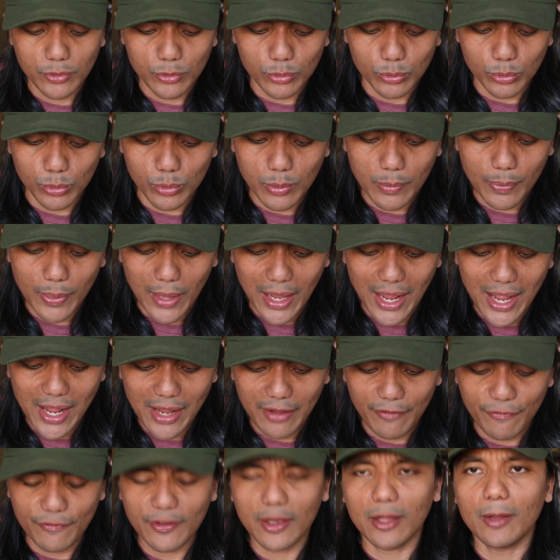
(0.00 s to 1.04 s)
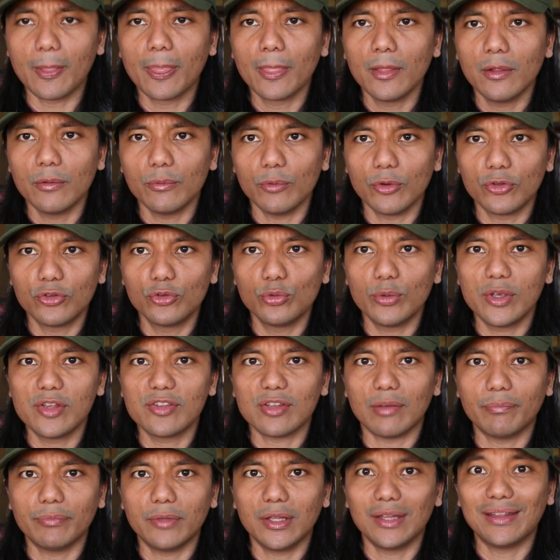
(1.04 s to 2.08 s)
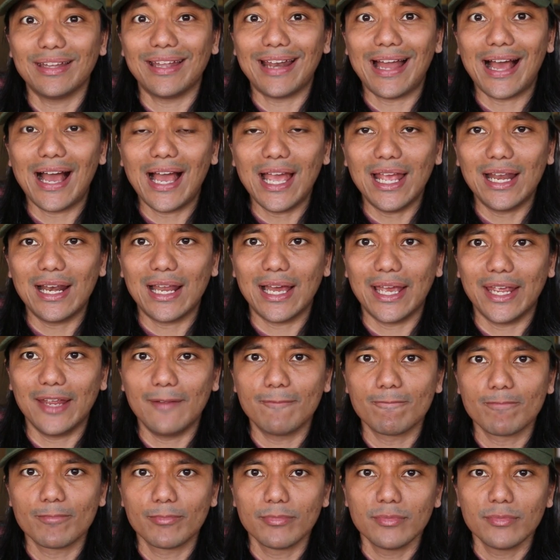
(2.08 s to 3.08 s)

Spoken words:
who I felt was doing something that I like